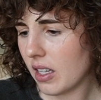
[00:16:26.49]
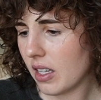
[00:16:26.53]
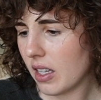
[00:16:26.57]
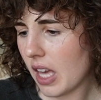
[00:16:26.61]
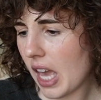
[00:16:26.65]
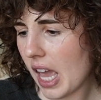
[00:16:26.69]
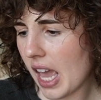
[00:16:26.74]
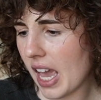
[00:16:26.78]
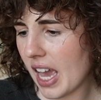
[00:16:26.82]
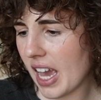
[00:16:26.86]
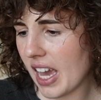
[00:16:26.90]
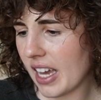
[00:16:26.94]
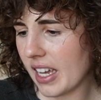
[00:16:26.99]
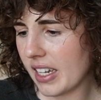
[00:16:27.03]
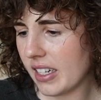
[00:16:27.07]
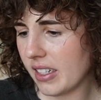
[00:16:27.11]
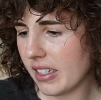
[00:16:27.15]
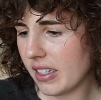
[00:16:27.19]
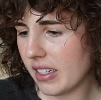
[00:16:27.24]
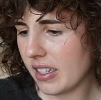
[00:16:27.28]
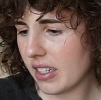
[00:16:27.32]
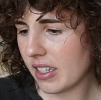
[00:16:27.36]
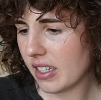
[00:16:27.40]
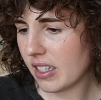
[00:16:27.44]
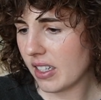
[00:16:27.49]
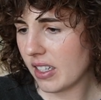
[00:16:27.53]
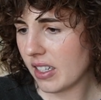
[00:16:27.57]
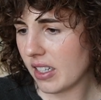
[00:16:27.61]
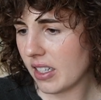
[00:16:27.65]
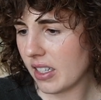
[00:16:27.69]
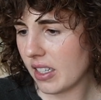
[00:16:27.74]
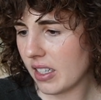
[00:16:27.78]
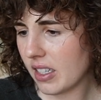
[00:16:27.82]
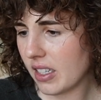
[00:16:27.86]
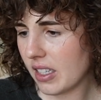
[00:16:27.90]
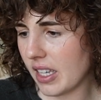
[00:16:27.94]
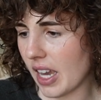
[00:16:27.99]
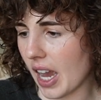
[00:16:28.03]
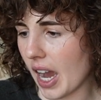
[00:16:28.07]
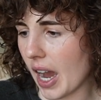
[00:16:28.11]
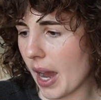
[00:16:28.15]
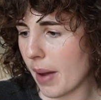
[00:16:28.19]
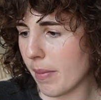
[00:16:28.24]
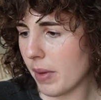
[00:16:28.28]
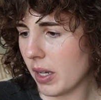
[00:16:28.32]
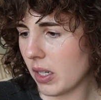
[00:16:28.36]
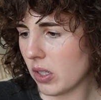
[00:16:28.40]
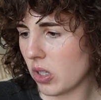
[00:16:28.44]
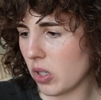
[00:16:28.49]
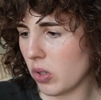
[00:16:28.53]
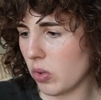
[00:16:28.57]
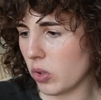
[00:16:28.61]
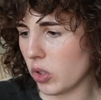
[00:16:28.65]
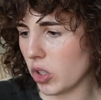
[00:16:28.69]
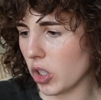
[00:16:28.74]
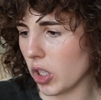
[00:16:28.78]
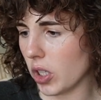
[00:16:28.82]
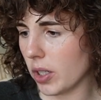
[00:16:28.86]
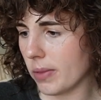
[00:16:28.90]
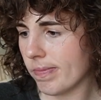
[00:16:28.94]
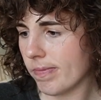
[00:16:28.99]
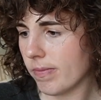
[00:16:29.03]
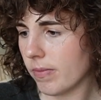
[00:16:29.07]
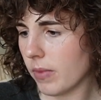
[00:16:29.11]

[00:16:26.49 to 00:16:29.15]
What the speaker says: And yeah, I'm not too sure.